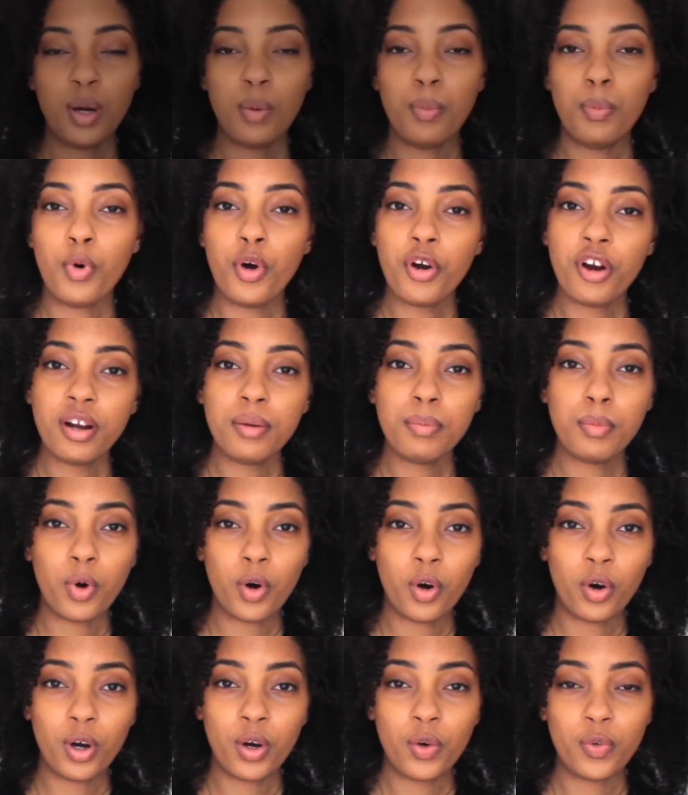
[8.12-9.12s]
More and
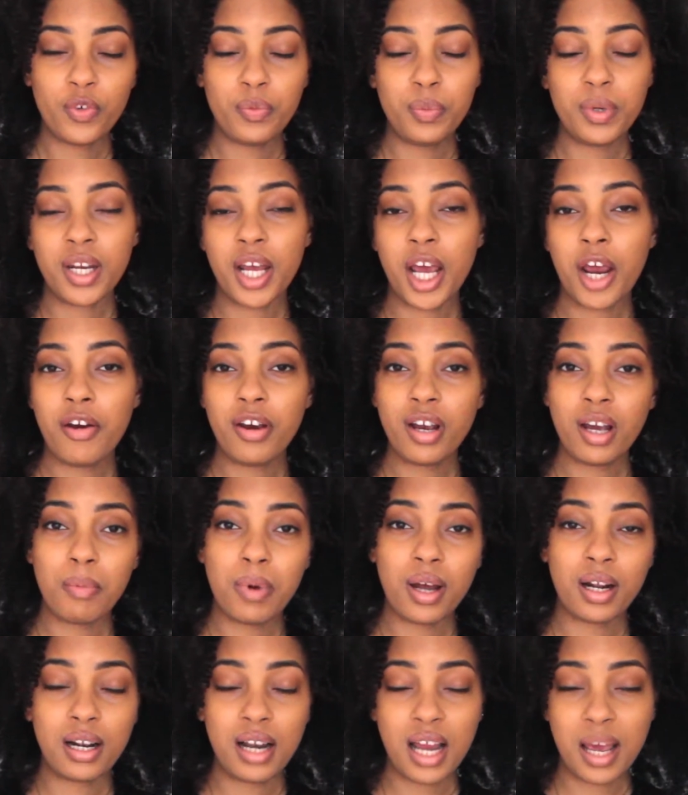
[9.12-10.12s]
more, we've been hearing
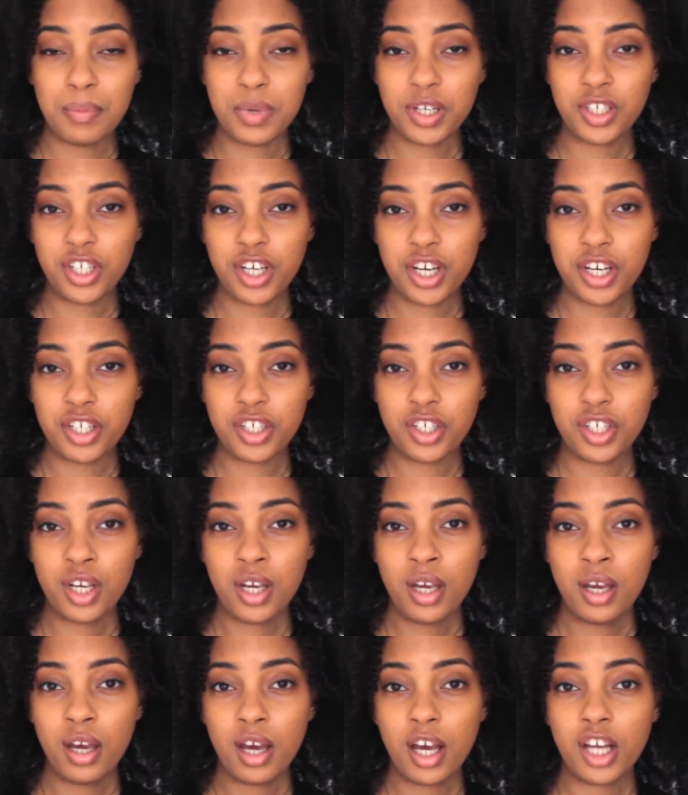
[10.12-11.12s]
about climate change
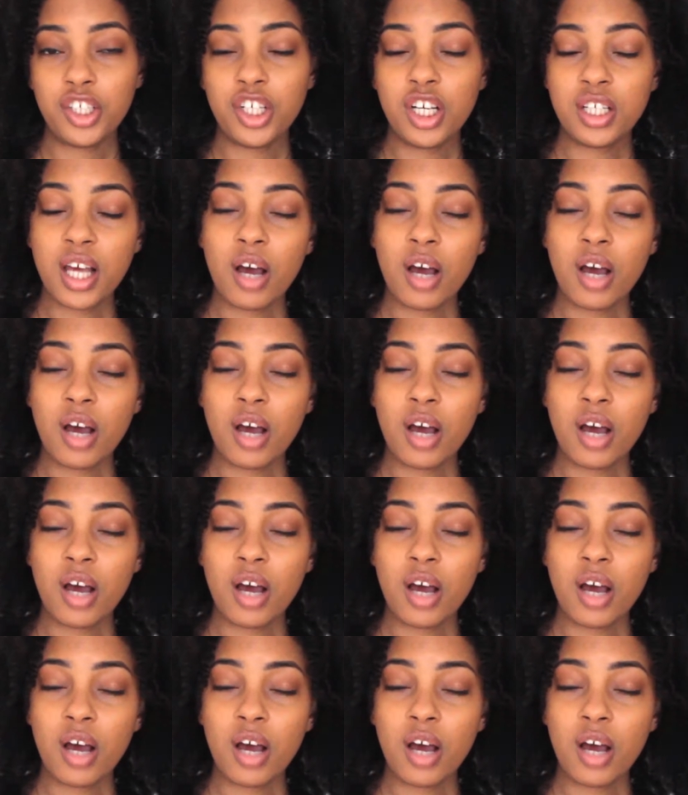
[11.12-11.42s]
and just